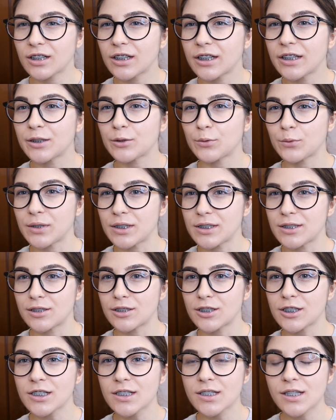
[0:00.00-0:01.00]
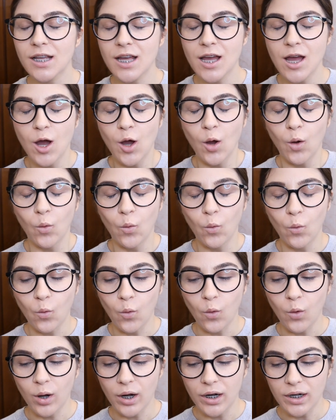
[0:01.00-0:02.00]
clean tweezers,
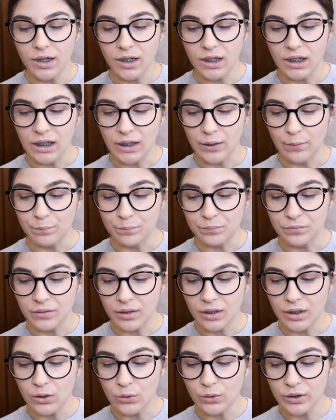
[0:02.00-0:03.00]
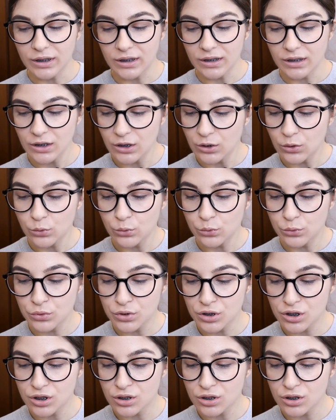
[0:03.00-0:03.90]
or you can use